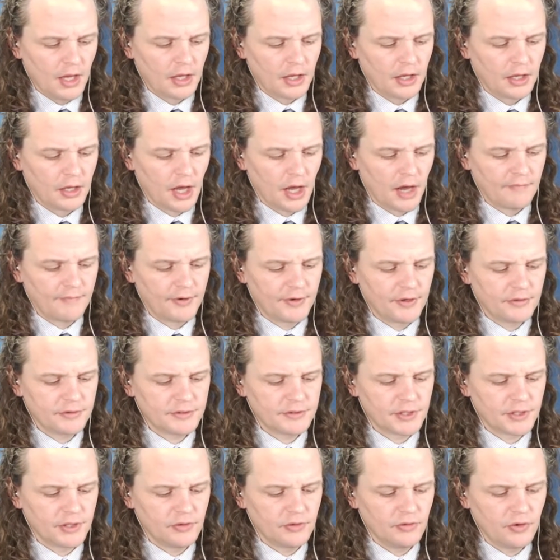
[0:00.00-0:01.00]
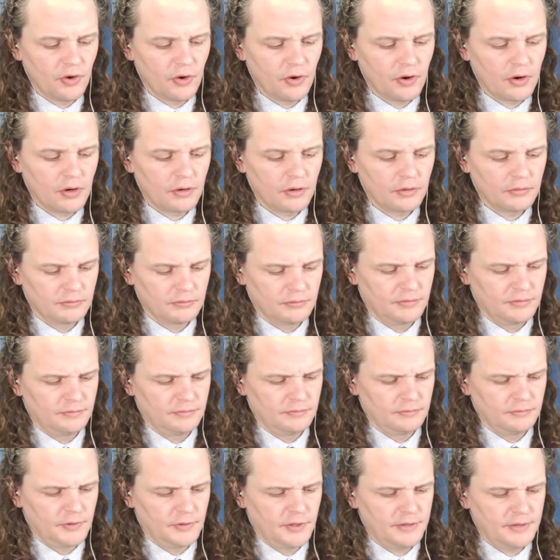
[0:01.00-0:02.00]
Governors in New York
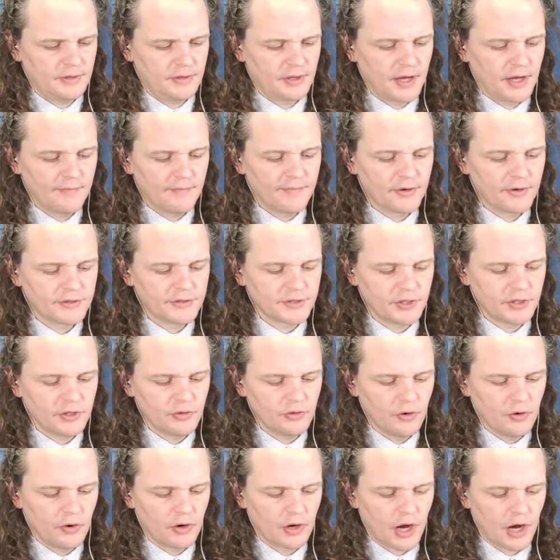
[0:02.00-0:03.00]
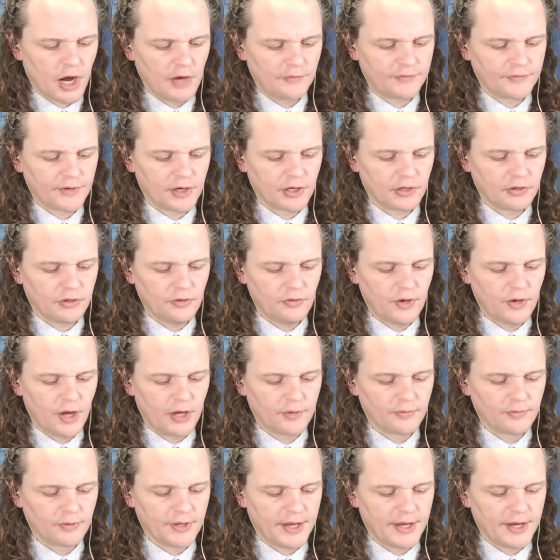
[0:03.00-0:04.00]
often include
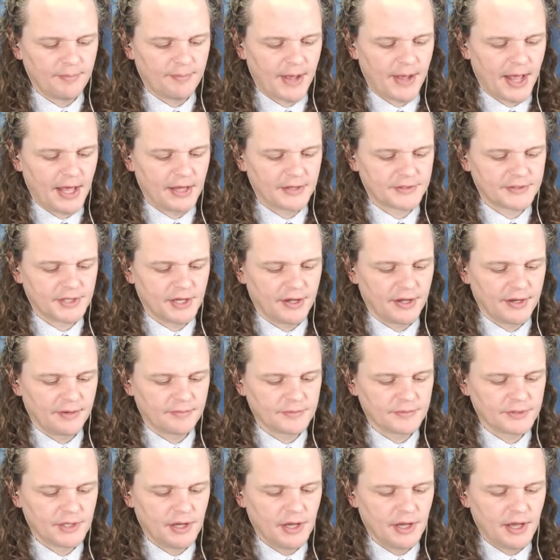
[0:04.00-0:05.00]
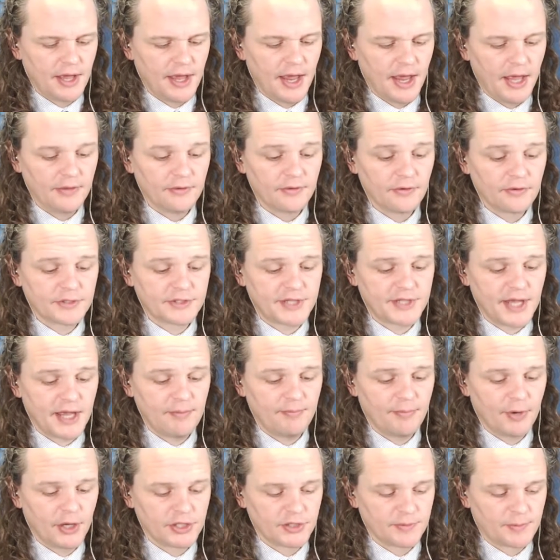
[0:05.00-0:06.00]
unrelated policy items in their state
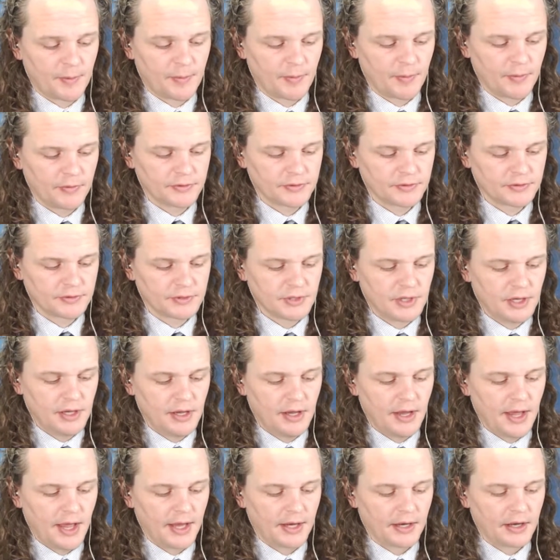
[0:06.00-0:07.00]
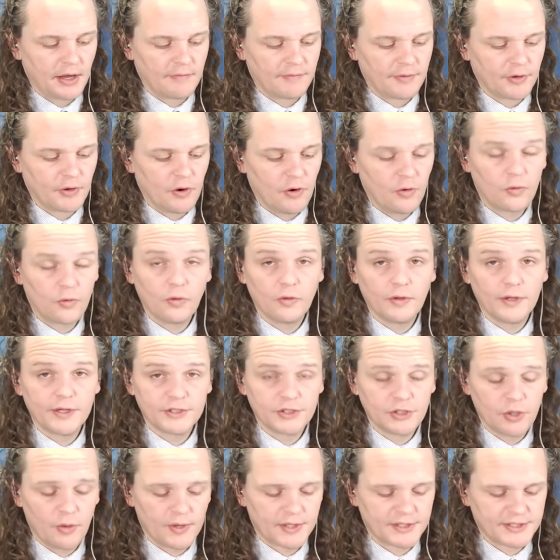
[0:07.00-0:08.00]
budget proposals, and Governor Hochul is
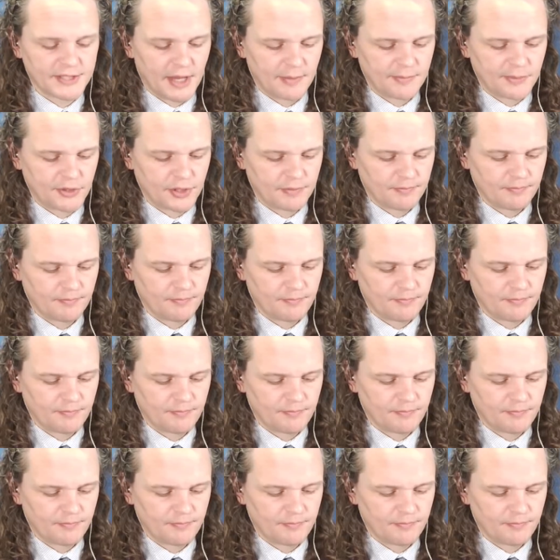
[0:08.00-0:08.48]
no exception.